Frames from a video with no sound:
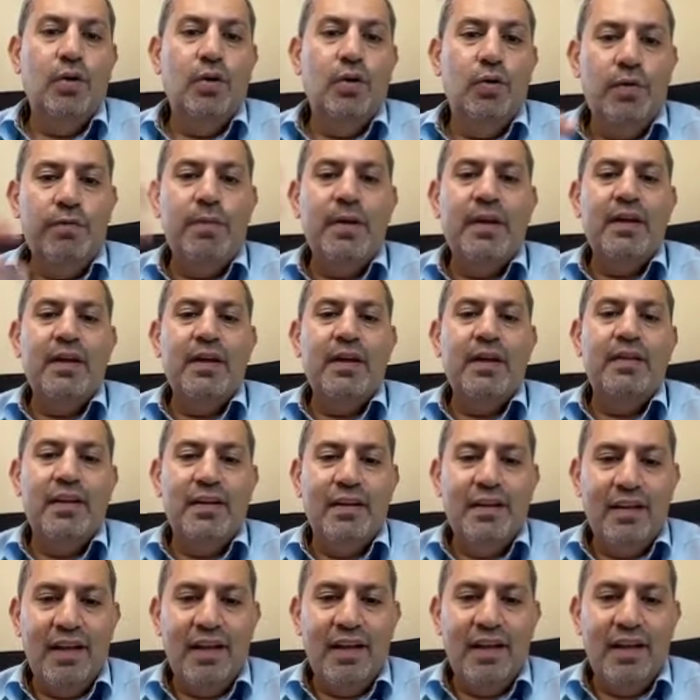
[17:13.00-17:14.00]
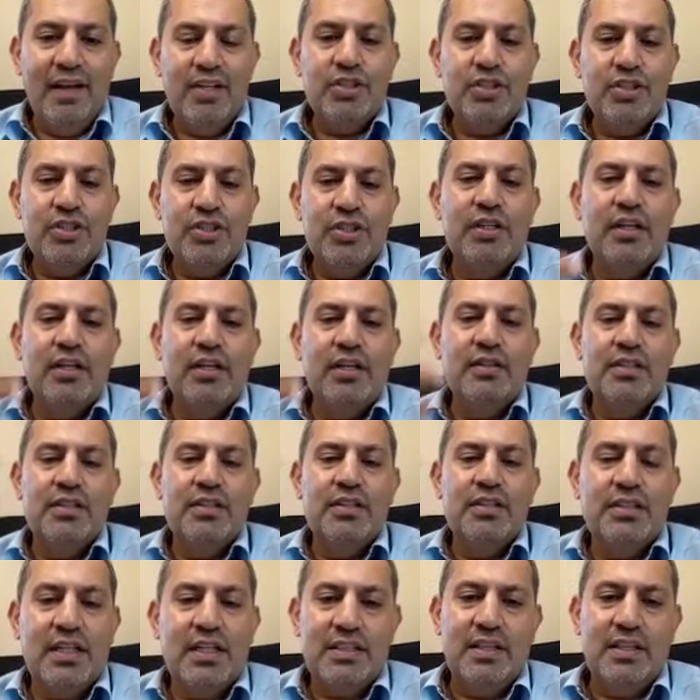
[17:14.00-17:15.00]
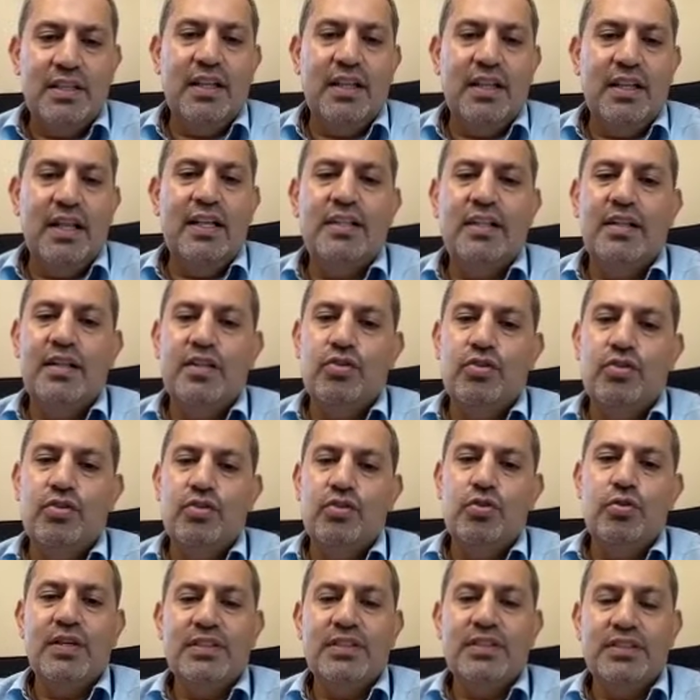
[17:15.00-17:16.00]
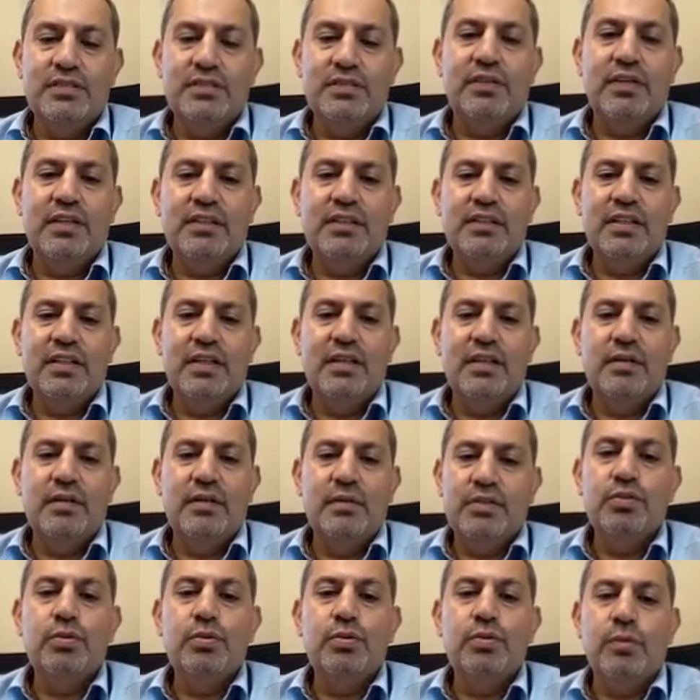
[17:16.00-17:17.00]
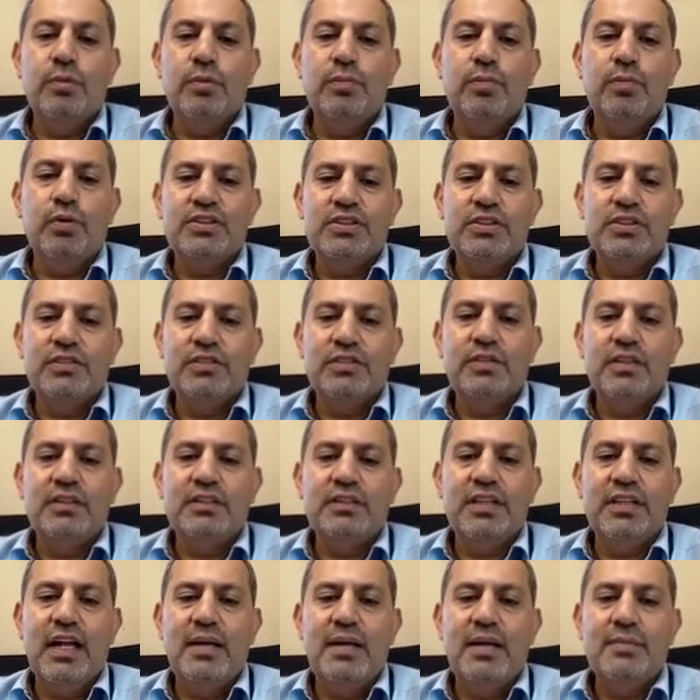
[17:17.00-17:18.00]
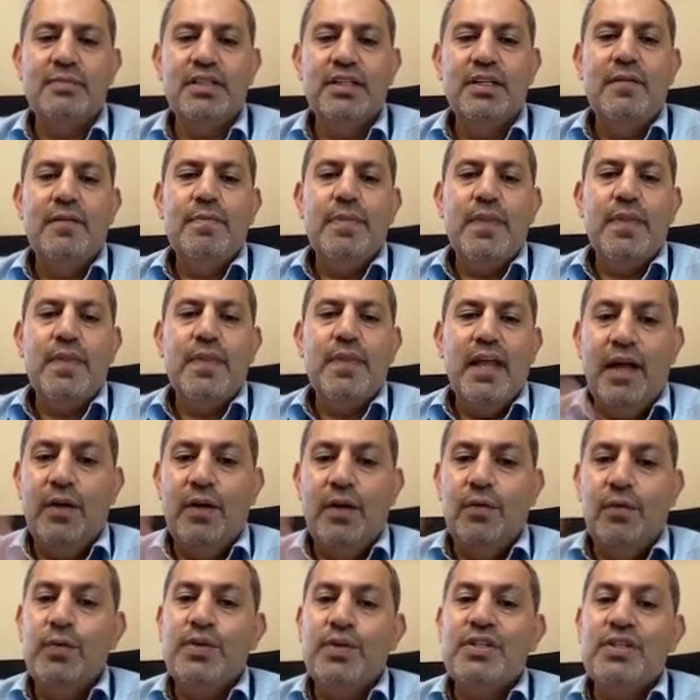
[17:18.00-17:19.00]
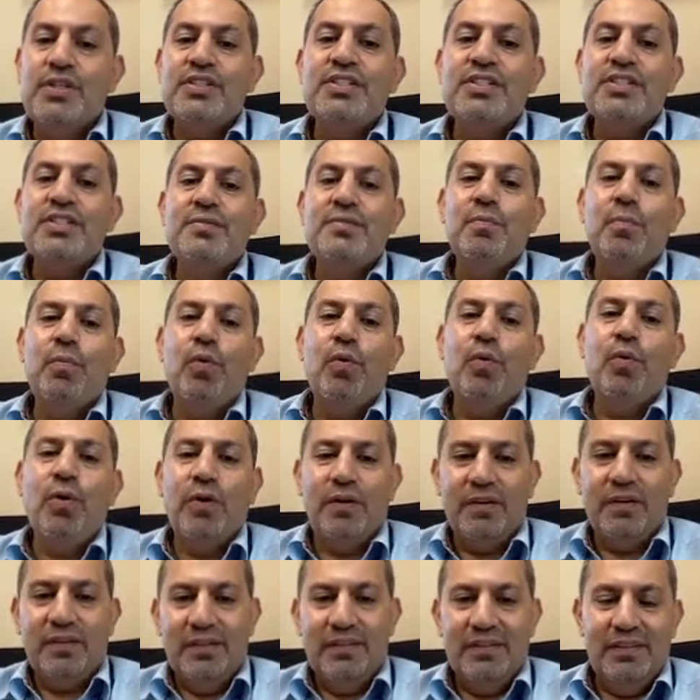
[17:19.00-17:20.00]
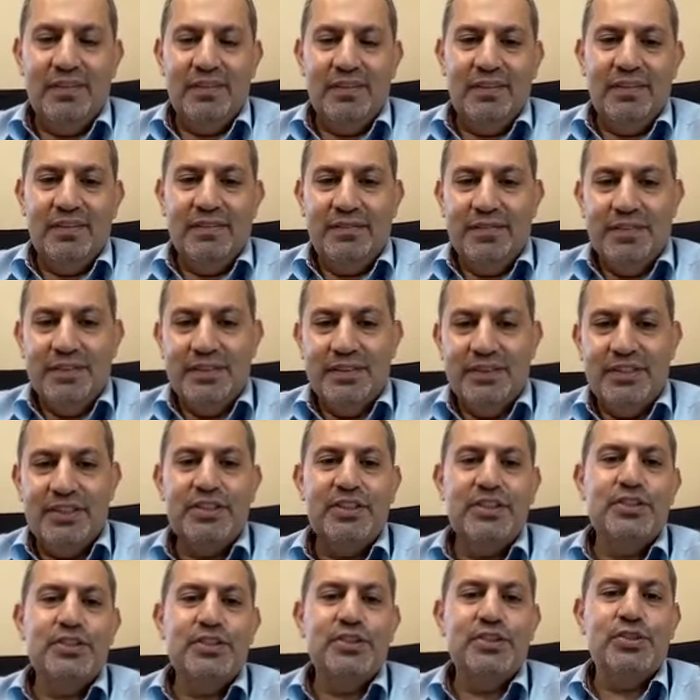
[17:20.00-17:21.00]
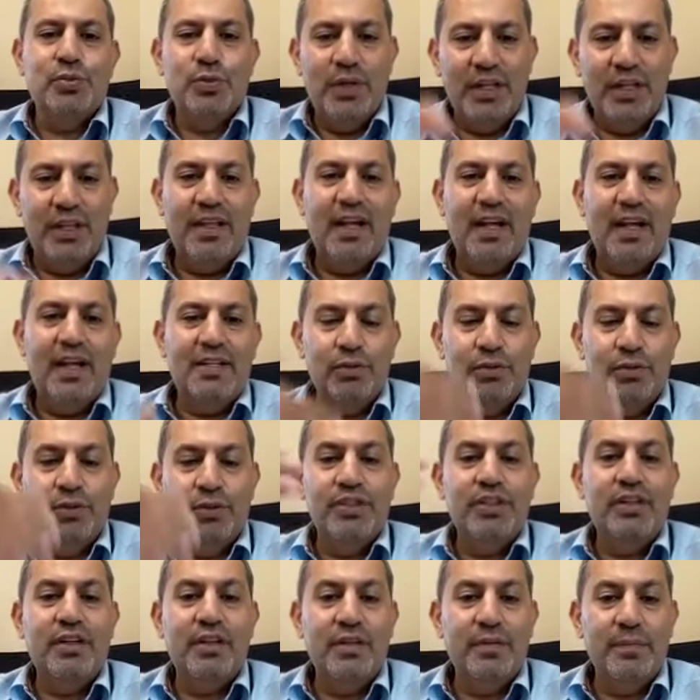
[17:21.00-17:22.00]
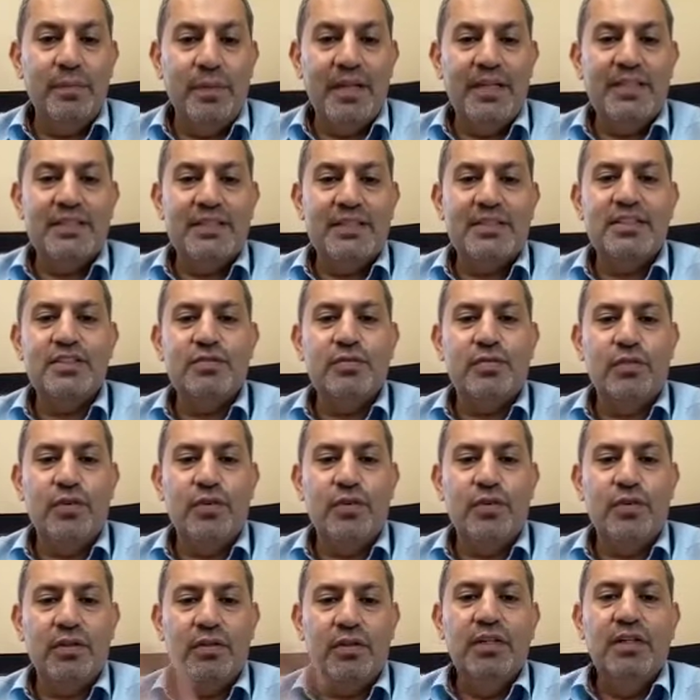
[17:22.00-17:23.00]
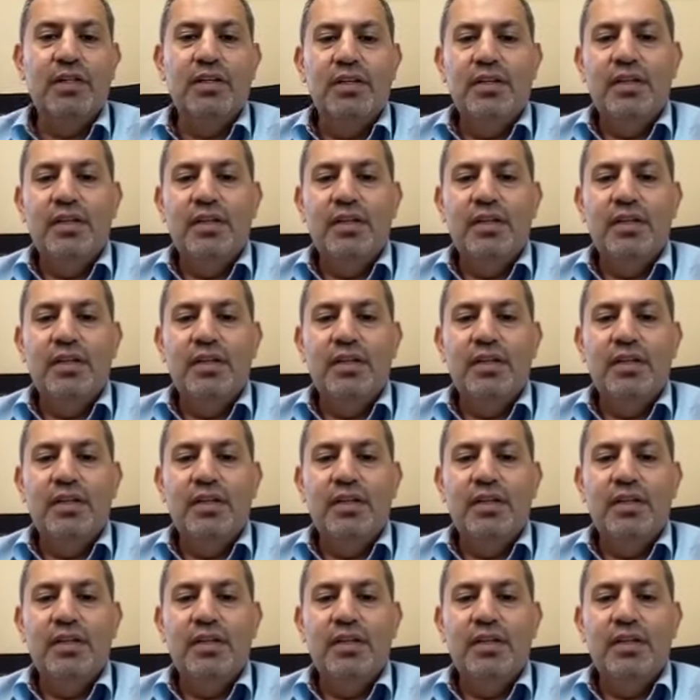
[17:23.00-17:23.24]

we've been encouraging and discussing that in the tumor board several times. And we see more physicians doing that on a yearly basis for